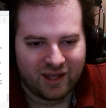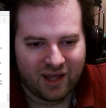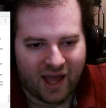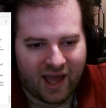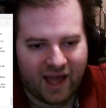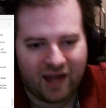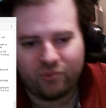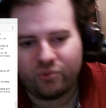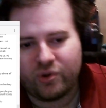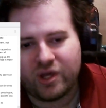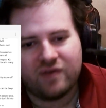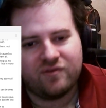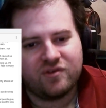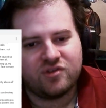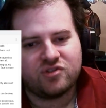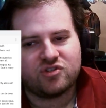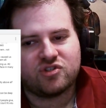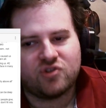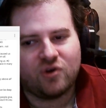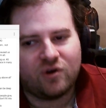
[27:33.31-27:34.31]
And we
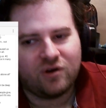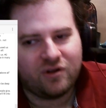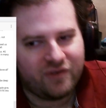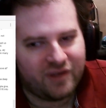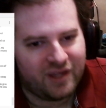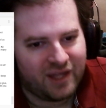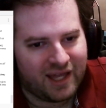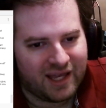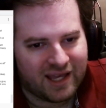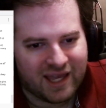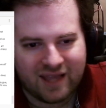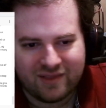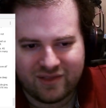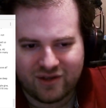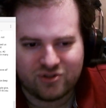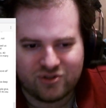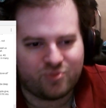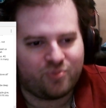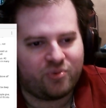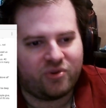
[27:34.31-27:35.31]
even saw, again,
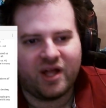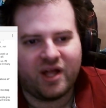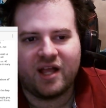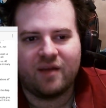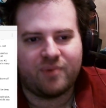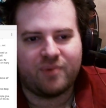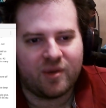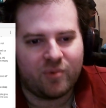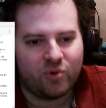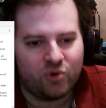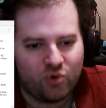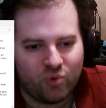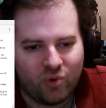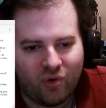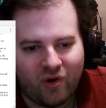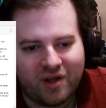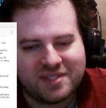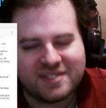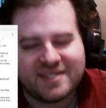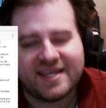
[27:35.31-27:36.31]
there's plenty of people who
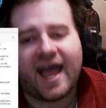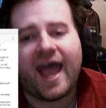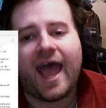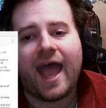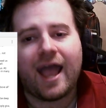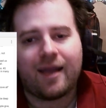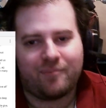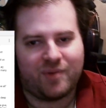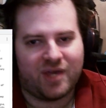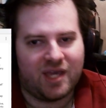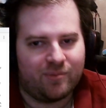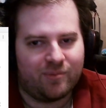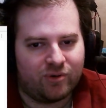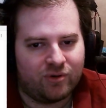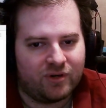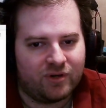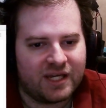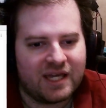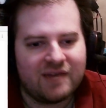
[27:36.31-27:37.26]
will attack people,